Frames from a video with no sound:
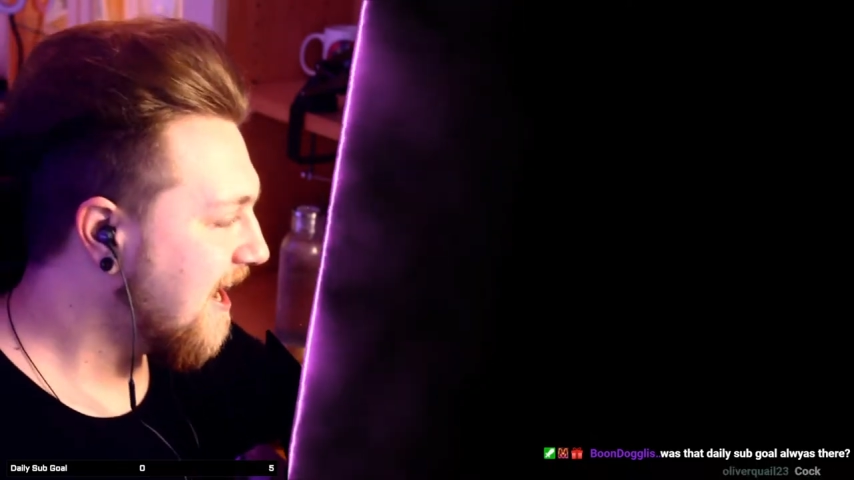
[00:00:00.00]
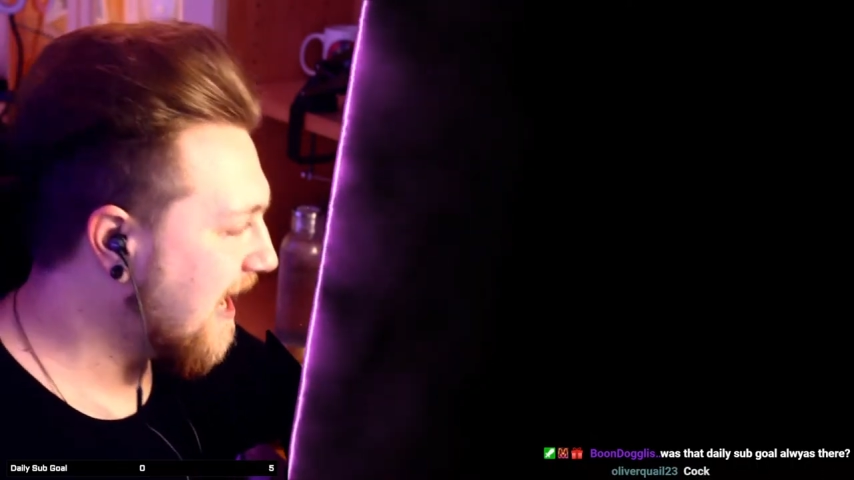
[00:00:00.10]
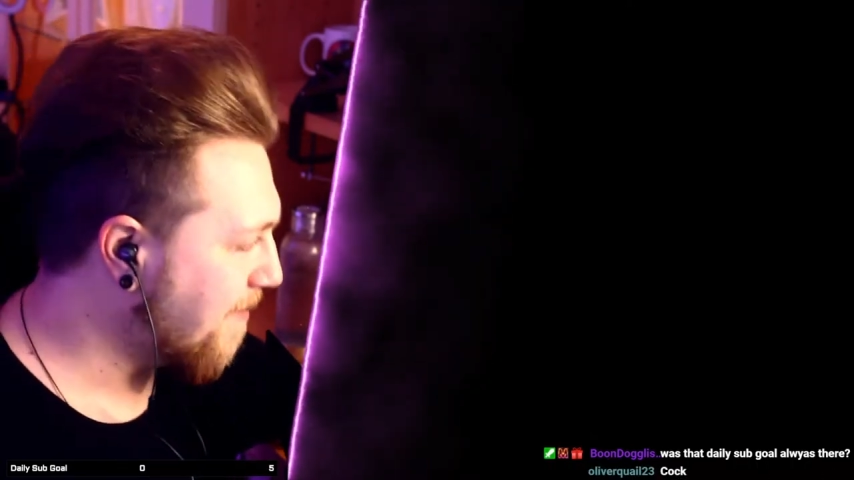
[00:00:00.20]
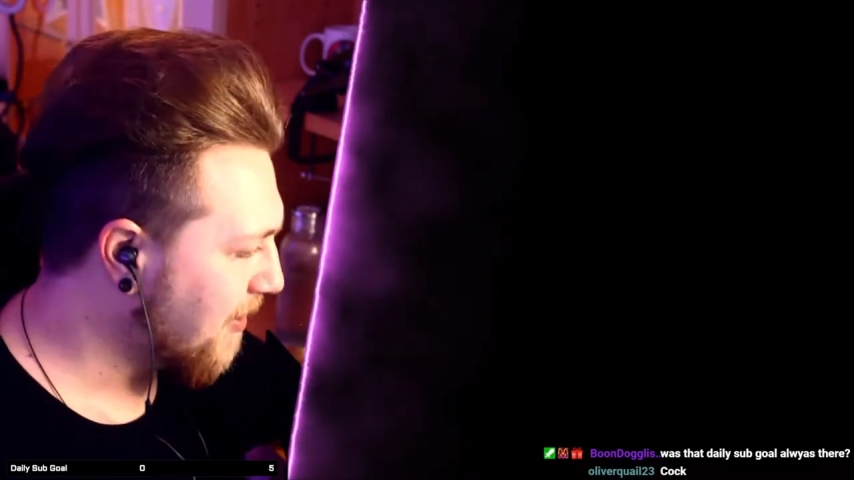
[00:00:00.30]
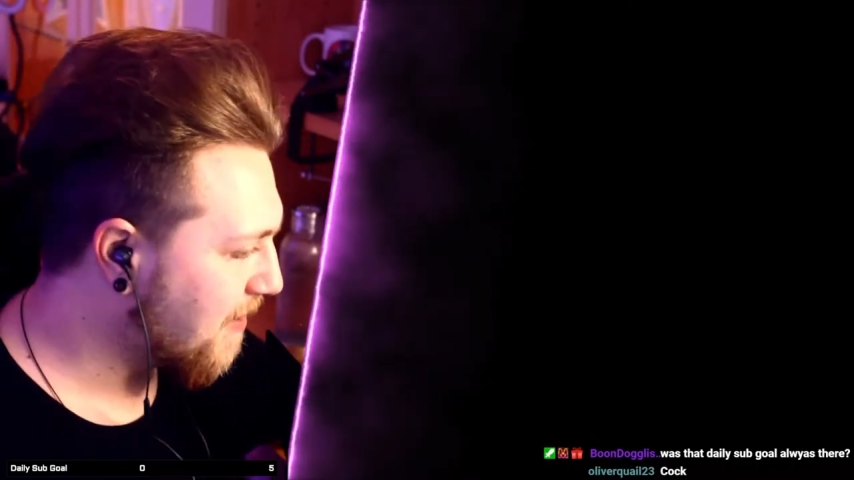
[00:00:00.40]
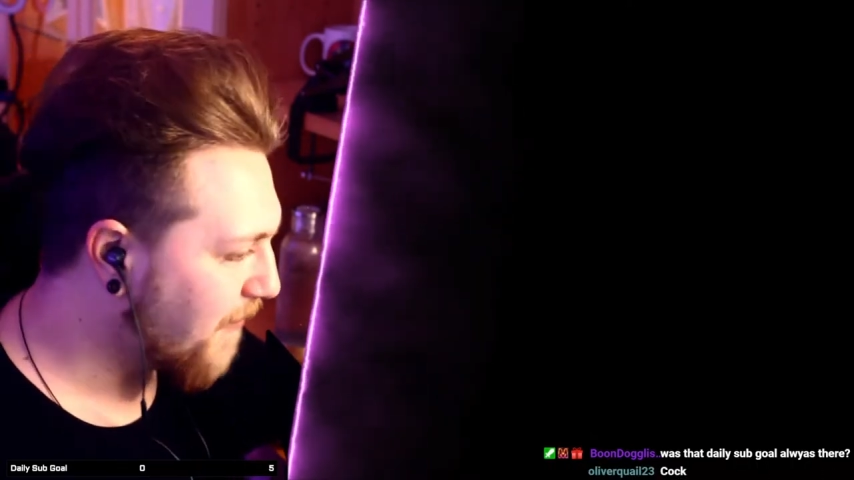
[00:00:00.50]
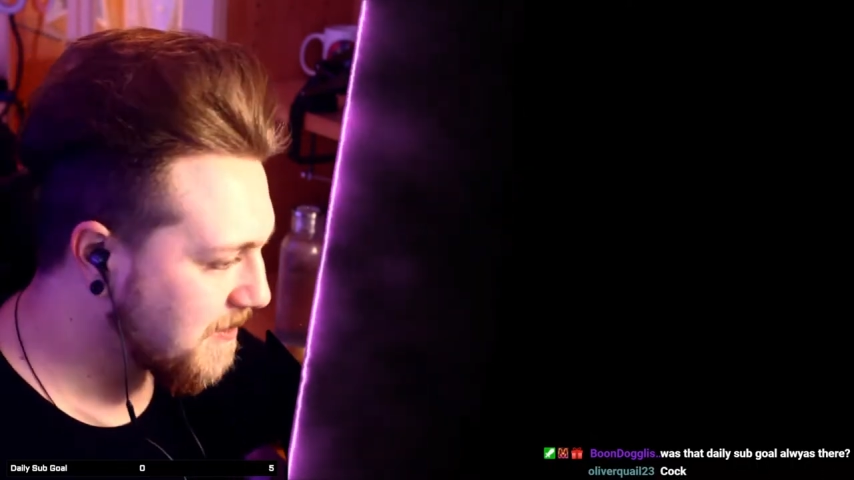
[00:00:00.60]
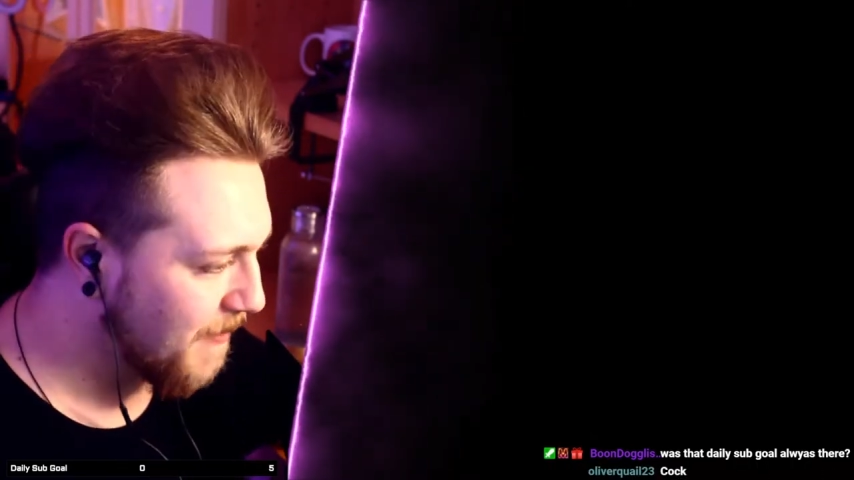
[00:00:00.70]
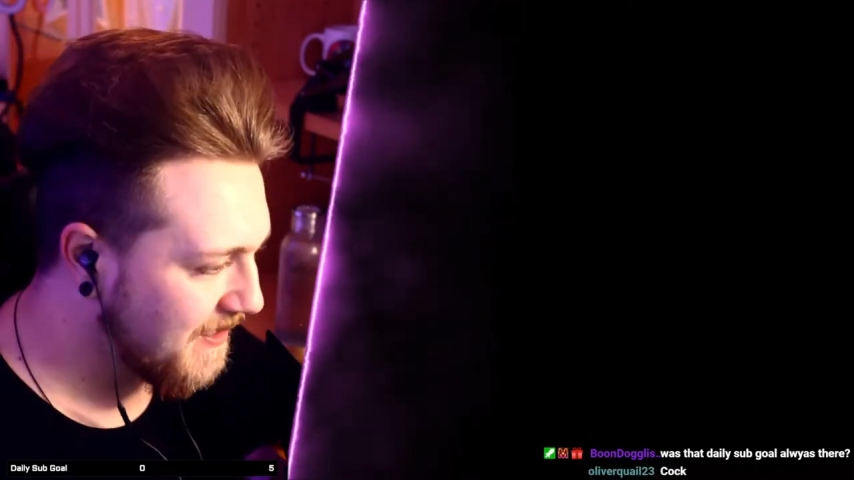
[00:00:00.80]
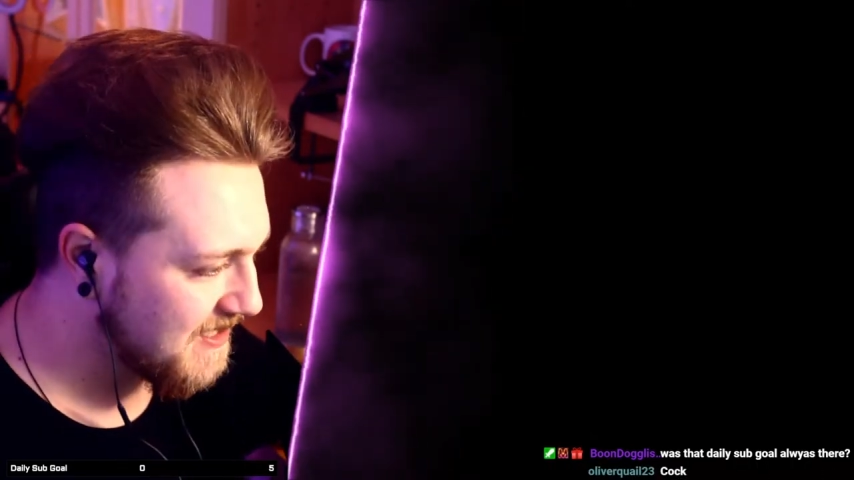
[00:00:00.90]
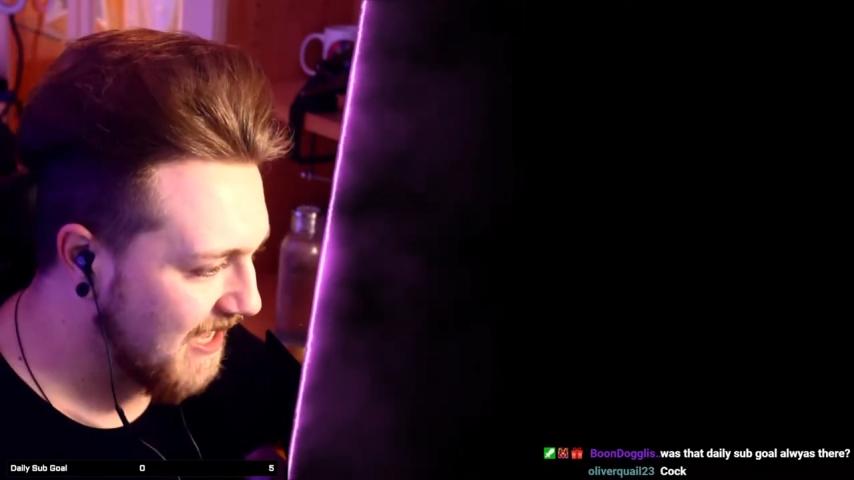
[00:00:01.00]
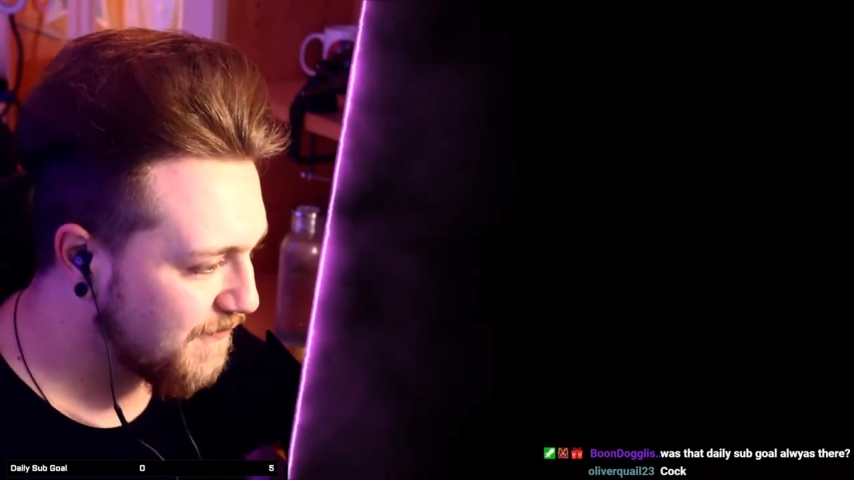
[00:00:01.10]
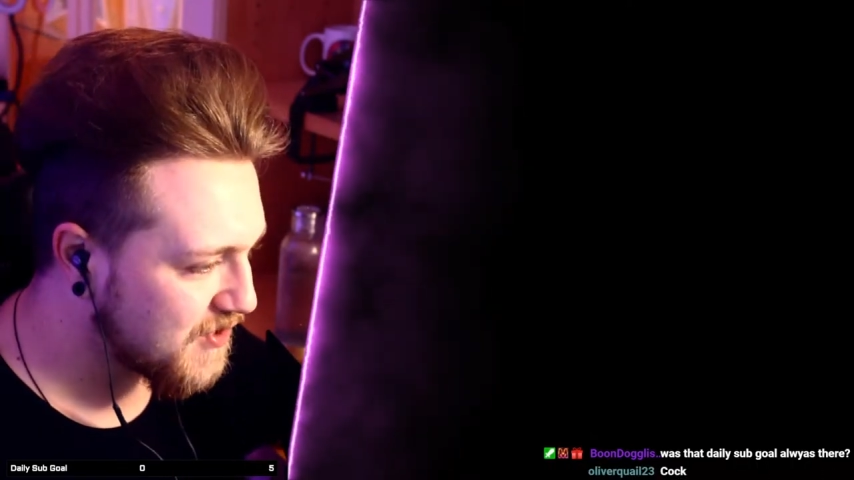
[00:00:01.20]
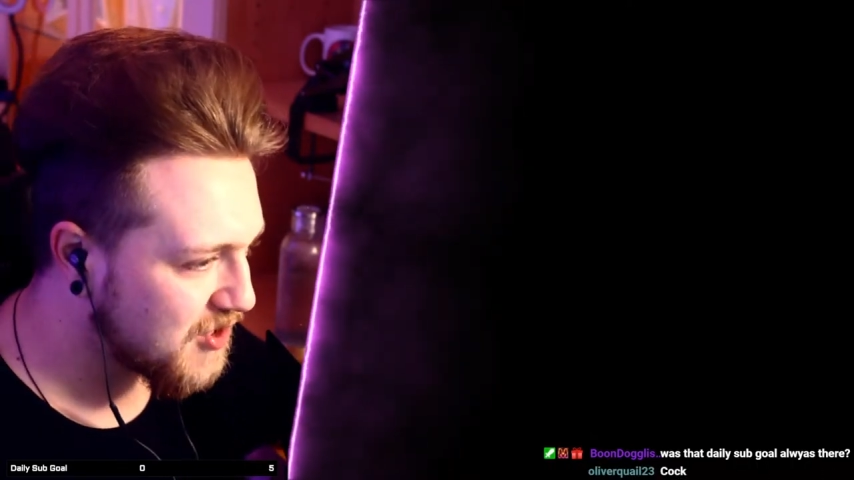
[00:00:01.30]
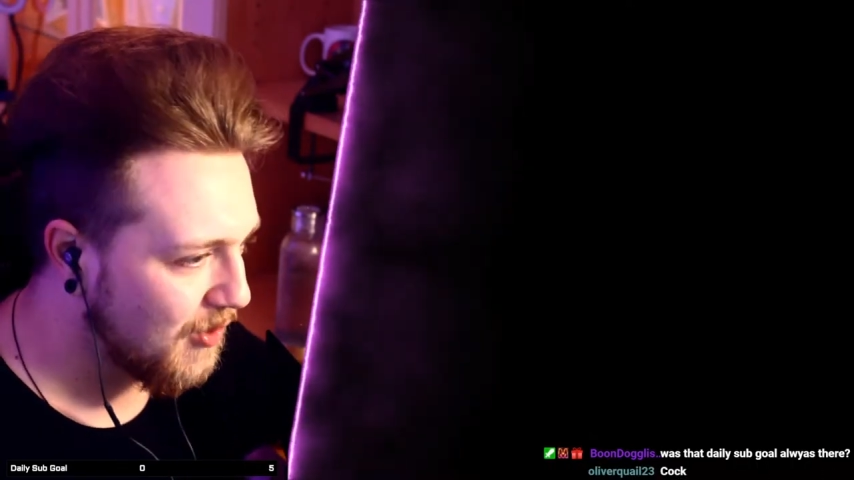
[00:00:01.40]
I've been looking forward to playing this
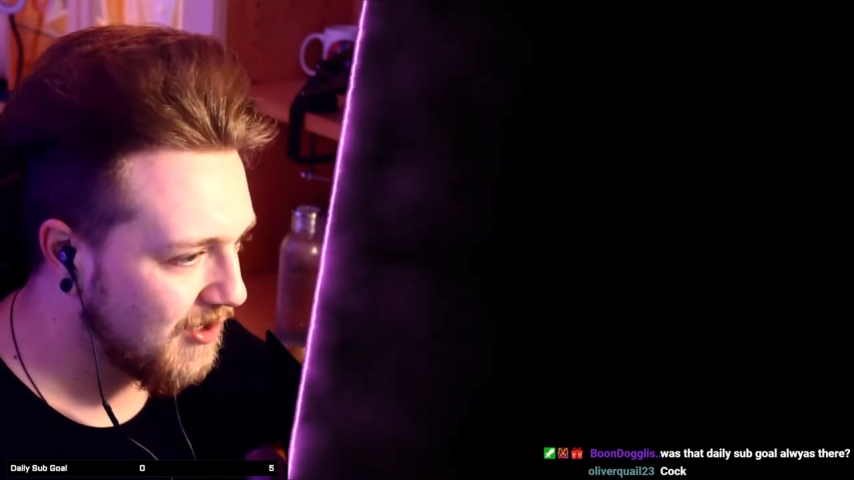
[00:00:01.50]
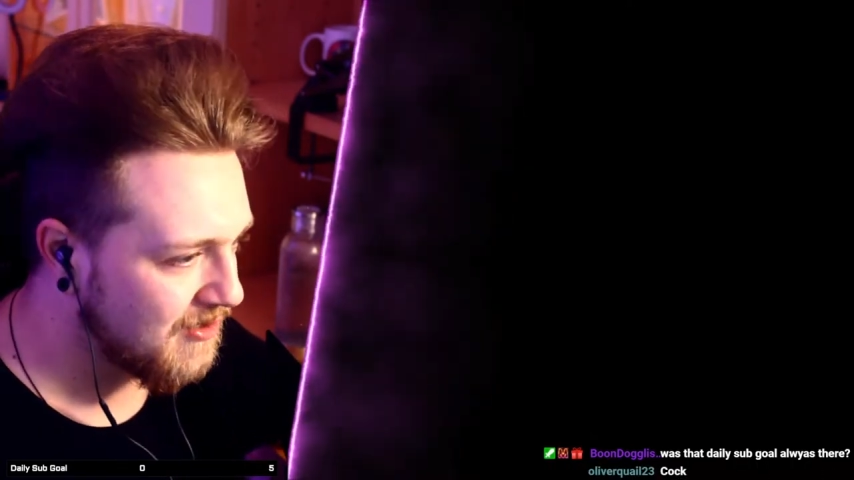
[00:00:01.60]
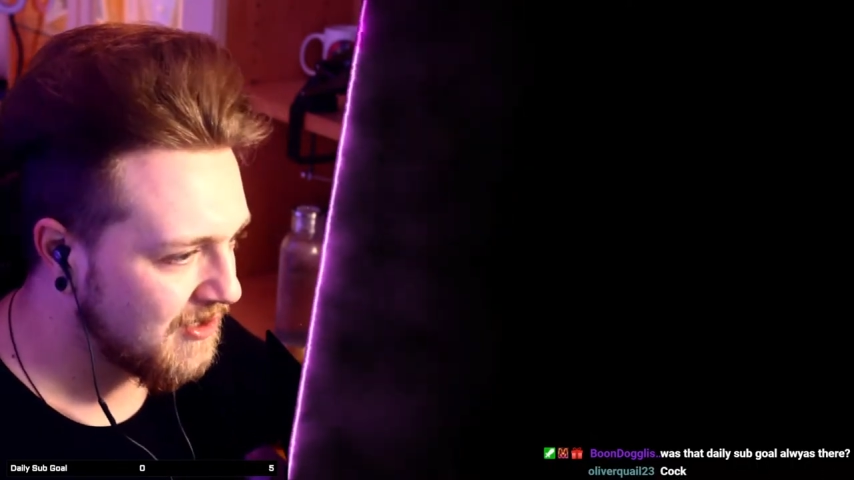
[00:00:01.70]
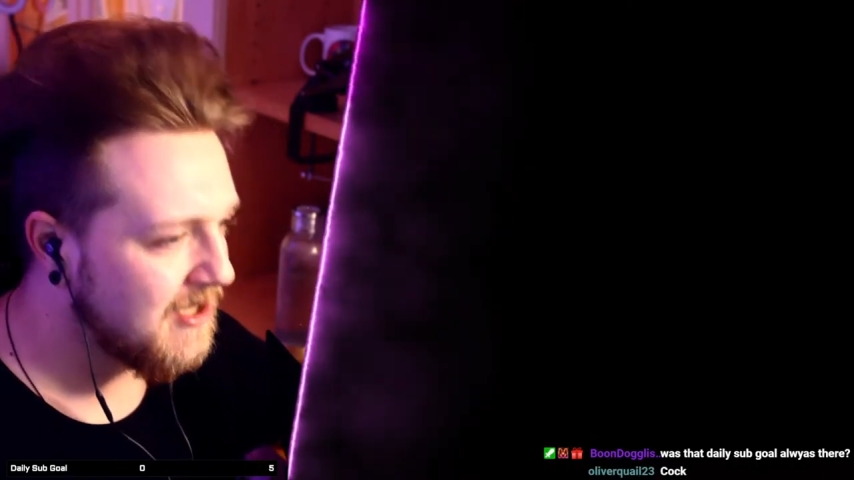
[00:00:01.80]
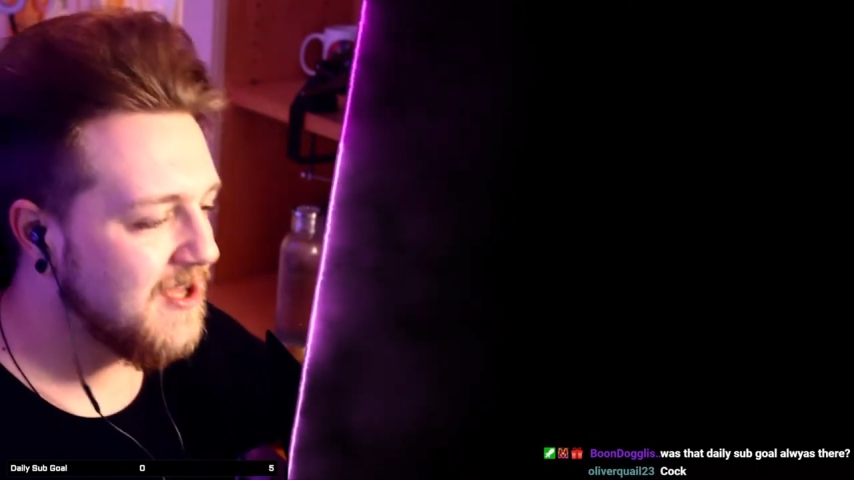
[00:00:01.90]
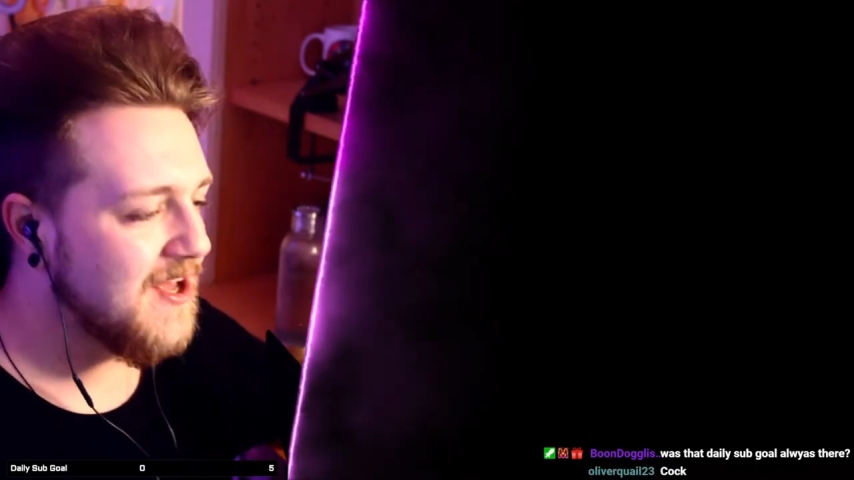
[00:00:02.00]
game for so long.